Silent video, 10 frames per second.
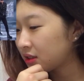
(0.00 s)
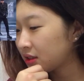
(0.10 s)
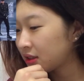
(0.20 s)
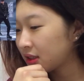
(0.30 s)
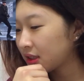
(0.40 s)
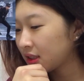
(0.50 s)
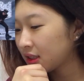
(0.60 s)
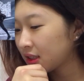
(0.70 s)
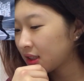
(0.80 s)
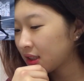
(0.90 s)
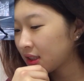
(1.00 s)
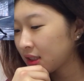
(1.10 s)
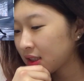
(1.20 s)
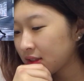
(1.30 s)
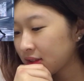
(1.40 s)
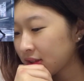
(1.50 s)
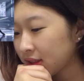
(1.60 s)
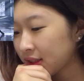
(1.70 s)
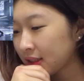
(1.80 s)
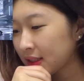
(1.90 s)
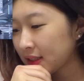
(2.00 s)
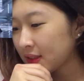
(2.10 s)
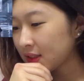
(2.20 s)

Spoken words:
(silence)